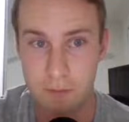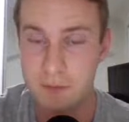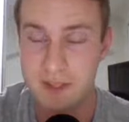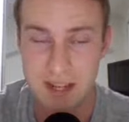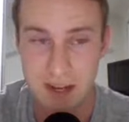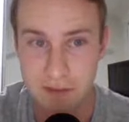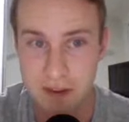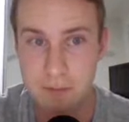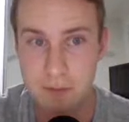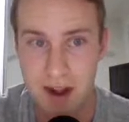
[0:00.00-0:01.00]

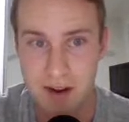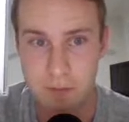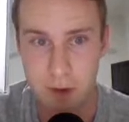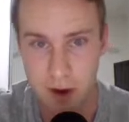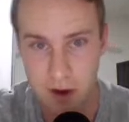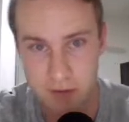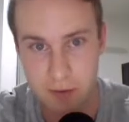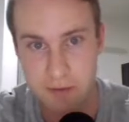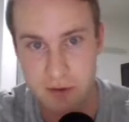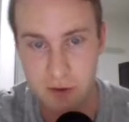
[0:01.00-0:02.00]
significant branded products
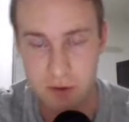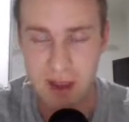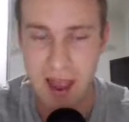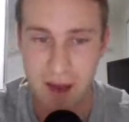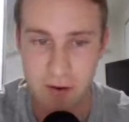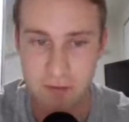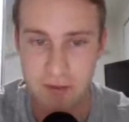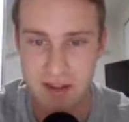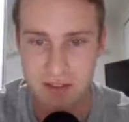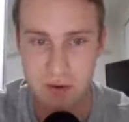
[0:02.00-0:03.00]
revenue out of
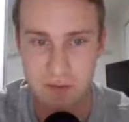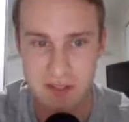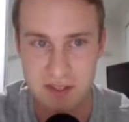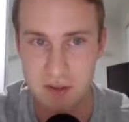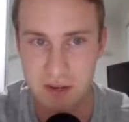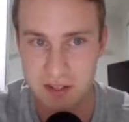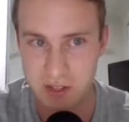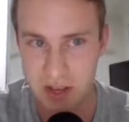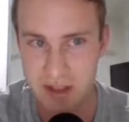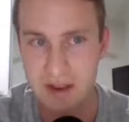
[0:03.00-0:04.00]
these new facilities
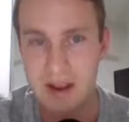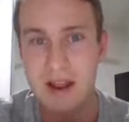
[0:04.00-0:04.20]
yet.